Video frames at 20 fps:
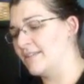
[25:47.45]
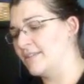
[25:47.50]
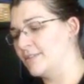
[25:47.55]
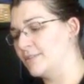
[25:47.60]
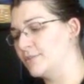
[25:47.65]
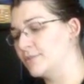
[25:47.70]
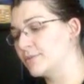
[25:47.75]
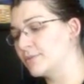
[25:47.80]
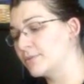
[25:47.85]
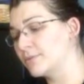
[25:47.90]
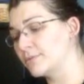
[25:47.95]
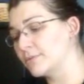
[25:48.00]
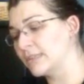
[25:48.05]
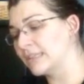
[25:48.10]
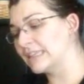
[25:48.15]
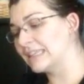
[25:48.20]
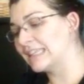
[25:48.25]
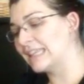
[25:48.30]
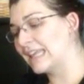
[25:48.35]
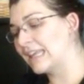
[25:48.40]
So
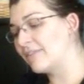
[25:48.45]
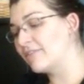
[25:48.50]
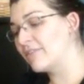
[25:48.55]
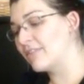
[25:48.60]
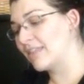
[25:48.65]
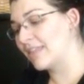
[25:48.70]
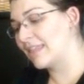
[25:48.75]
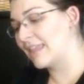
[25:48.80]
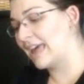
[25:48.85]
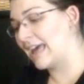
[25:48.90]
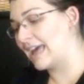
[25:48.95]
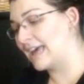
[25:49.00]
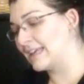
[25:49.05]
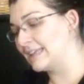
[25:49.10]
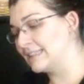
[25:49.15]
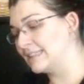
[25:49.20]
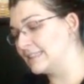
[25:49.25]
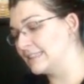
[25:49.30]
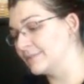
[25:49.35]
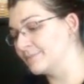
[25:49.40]
love
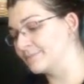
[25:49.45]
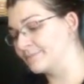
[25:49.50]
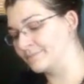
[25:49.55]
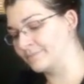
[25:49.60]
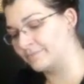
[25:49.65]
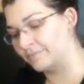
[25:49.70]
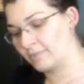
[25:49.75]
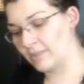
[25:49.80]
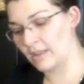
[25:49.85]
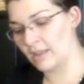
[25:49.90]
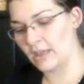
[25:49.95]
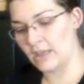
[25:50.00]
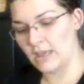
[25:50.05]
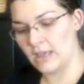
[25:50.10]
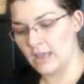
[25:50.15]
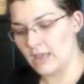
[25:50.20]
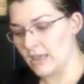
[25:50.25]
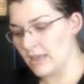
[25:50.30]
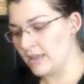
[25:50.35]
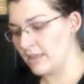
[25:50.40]
that.
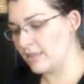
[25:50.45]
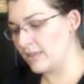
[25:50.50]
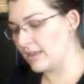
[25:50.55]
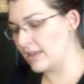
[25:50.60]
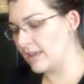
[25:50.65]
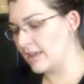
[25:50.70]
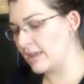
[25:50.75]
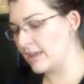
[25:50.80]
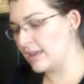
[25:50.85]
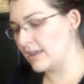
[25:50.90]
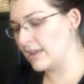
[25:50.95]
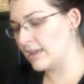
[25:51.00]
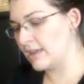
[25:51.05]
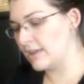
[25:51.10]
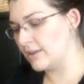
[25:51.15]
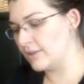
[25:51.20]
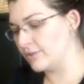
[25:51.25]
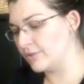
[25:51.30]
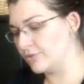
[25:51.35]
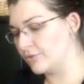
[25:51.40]
The
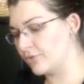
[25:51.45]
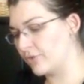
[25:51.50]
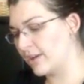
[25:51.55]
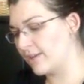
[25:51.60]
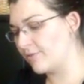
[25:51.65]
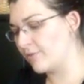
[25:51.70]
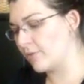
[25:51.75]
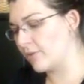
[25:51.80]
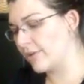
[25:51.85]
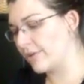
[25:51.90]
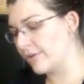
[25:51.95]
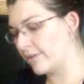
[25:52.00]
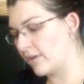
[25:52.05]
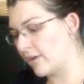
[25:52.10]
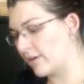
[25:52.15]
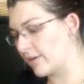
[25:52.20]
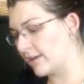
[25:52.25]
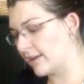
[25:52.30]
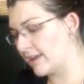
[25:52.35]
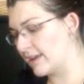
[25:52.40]
Trefoil
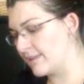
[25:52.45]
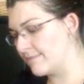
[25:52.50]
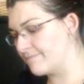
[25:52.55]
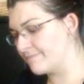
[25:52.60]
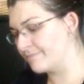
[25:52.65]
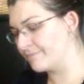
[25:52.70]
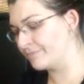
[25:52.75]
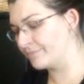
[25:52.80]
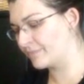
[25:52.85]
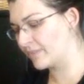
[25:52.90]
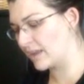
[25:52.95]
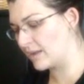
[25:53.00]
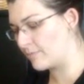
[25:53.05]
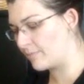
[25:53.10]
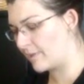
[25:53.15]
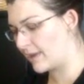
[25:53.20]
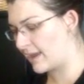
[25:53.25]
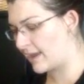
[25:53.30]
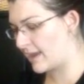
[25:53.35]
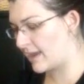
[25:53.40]
Cardigan
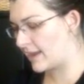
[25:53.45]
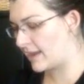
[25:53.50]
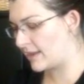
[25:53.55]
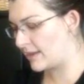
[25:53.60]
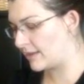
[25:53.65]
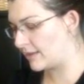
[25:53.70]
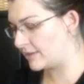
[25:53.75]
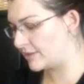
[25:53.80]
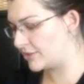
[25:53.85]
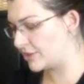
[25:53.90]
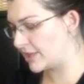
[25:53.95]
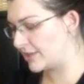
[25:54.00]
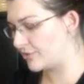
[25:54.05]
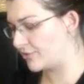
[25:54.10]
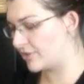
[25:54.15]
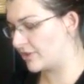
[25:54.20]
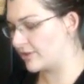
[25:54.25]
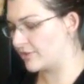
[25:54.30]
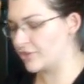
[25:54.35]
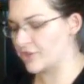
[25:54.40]
by
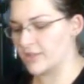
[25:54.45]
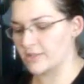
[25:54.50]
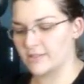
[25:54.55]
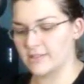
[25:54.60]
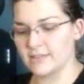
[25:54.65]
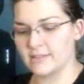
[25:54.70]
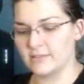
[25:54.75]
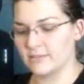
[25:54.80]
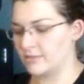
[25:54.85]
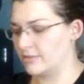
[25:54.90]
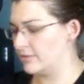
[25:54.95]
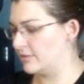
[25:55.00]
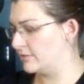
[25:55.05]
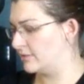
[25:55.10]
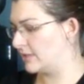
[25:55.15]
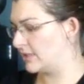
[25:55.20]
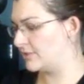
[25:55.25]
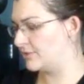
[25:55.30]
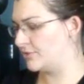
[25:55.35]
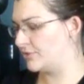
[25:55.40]
Gendron Johnson.
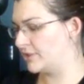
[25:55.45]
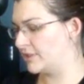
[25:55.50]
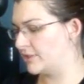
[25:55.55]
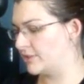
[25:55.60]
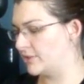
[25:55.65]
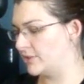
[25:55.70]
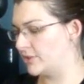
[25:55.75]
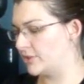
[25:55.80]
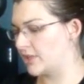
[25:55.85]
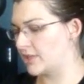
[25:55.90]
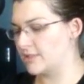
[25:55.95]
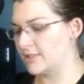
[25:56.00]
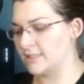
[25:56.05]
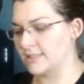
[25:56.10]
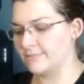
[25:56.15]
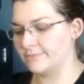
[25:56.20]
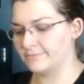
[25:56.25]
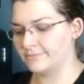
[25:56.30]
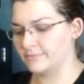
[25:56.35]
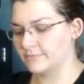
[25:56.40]
Gundren
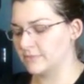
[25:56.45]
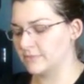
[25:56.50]
Johnson.